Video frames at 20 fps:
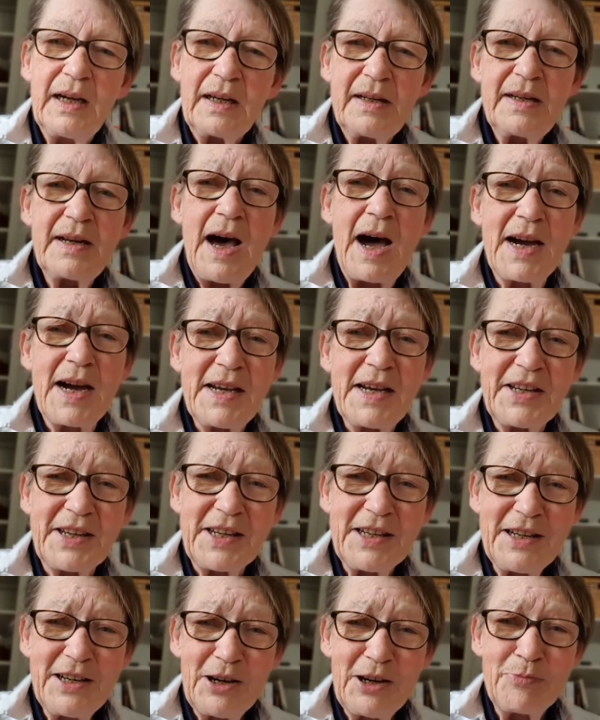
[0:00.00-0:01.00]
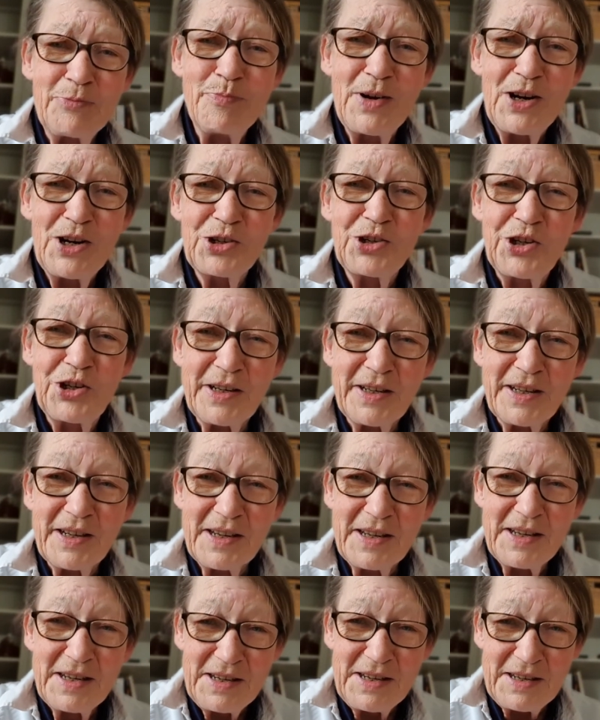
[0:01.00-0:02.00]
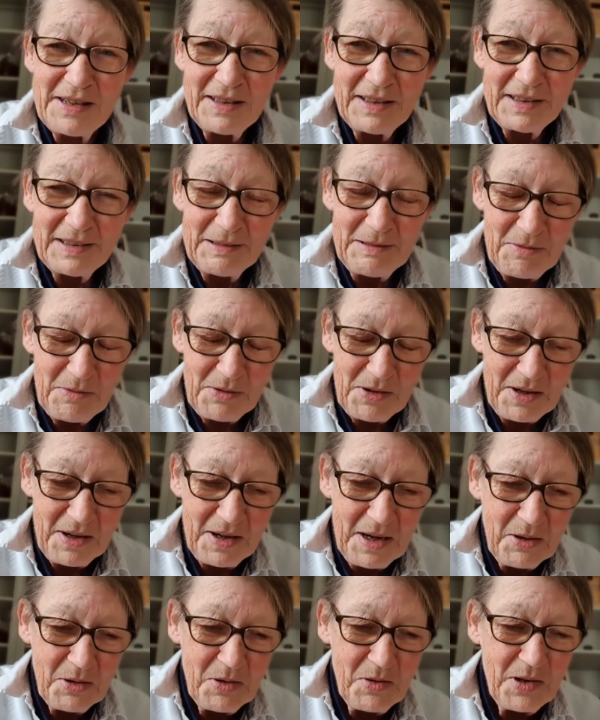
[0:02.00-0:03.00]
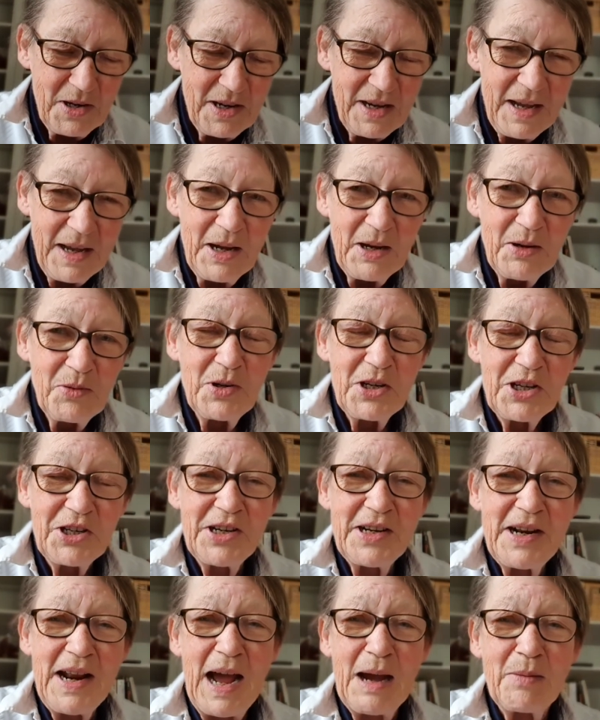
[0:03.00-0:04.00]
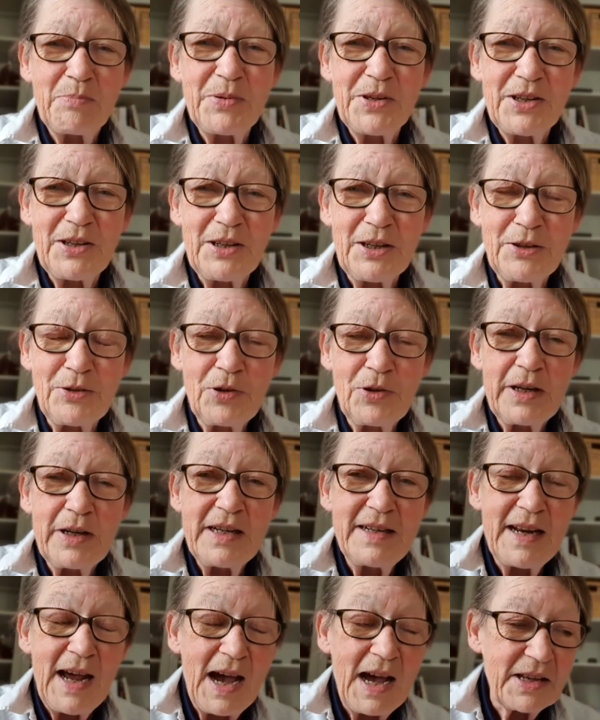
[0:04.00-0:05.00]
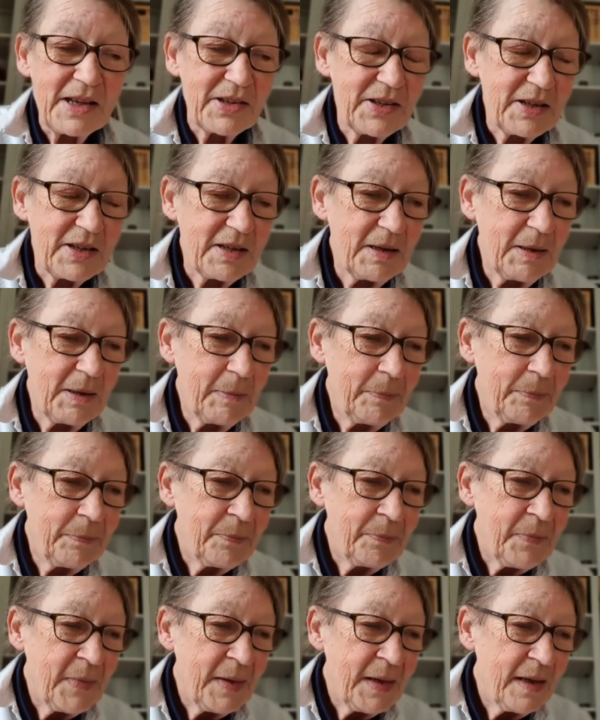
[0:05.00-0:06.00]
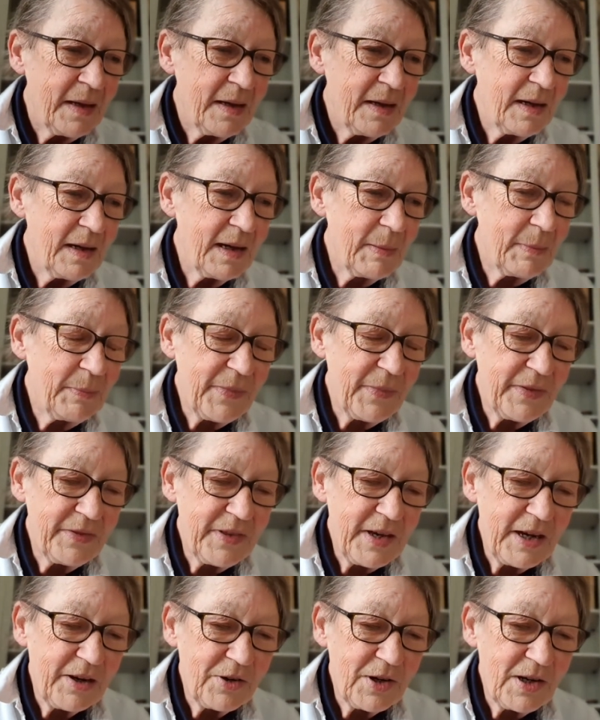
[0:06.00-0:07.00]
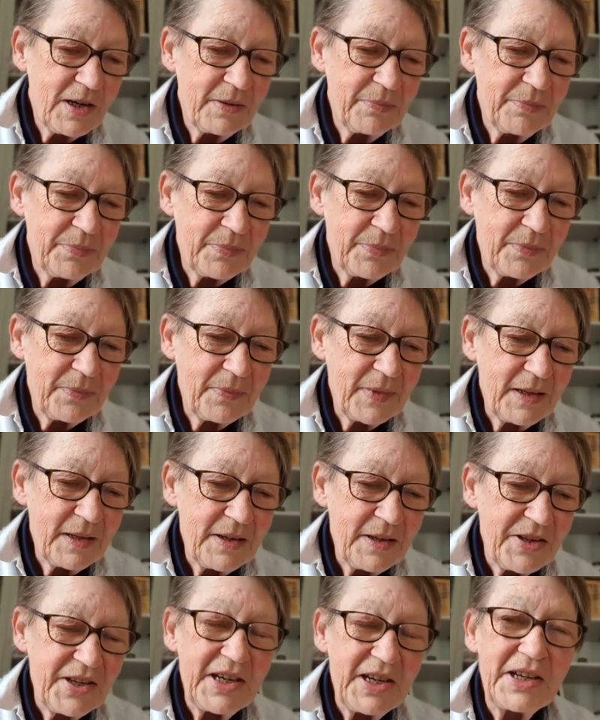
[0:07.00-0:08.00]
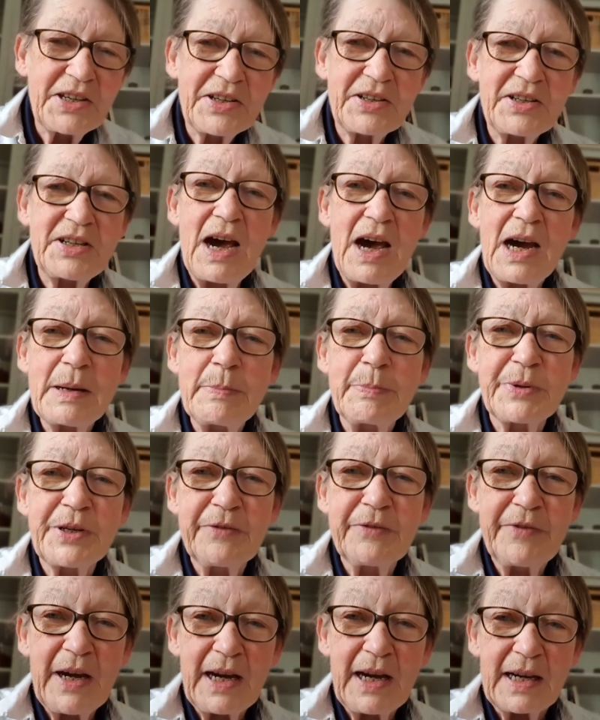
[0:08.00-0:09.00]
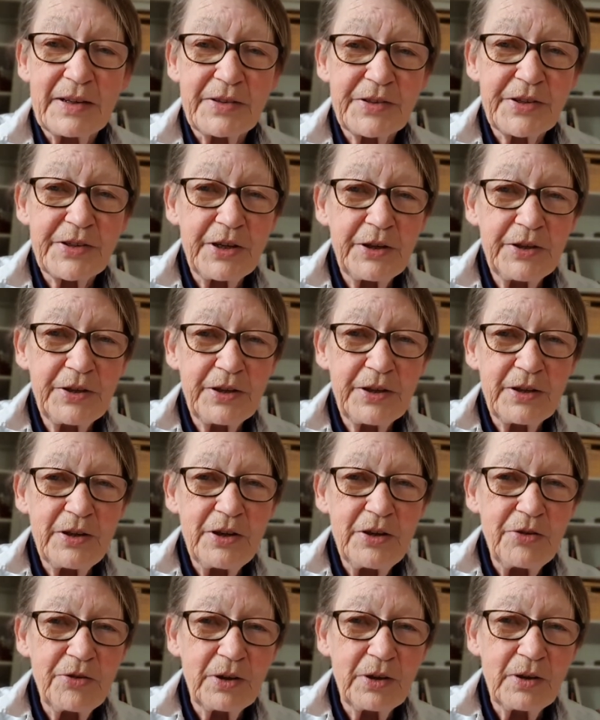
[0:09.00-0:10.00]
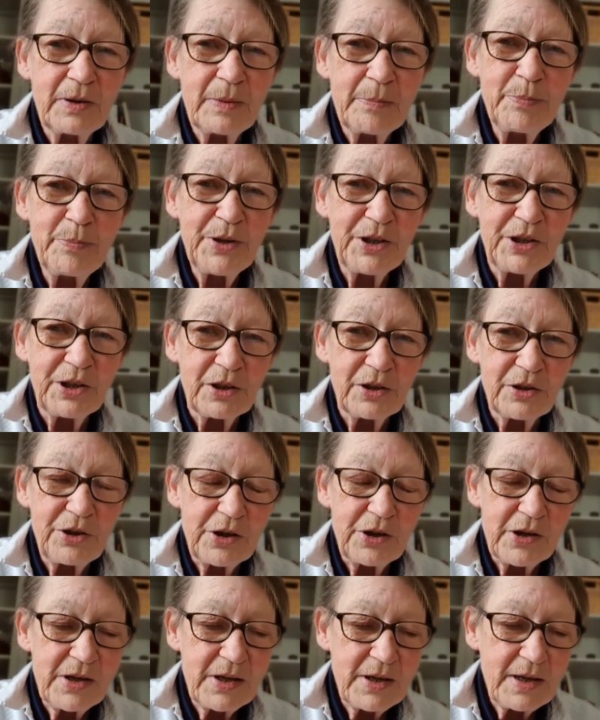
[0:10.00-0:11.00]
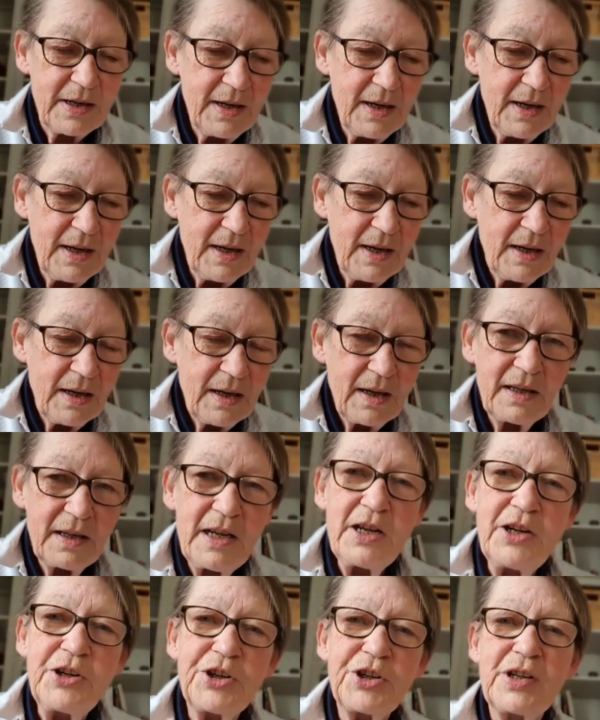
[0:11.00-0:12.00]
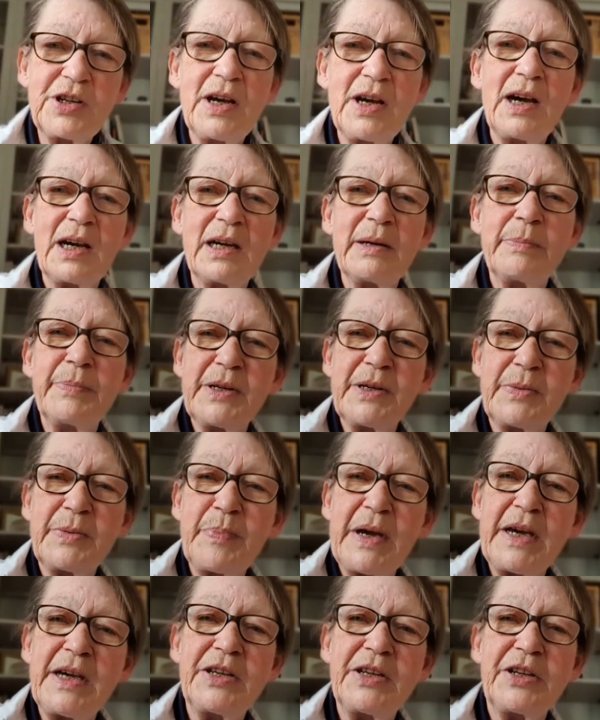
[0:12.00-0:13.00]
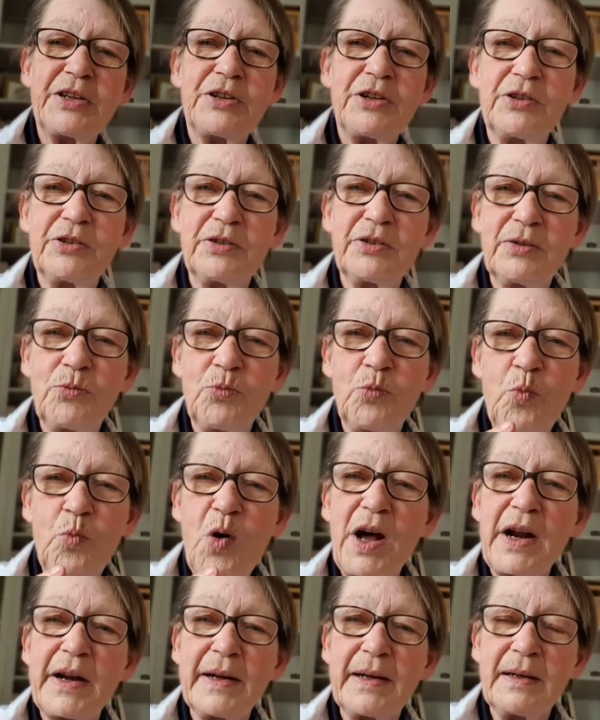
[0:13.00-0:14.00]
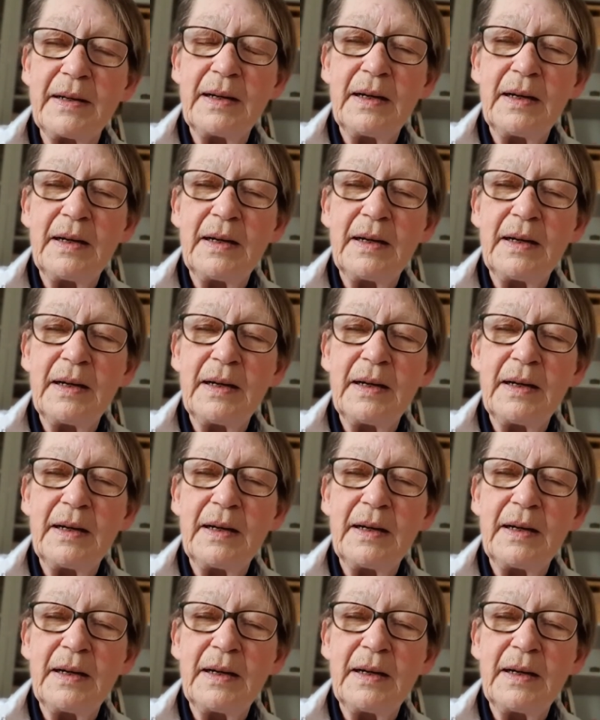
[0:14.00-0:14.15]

nice and homogenous, which it absolutely does. Um, there are six types of houses that you can purchase. And each type is based on one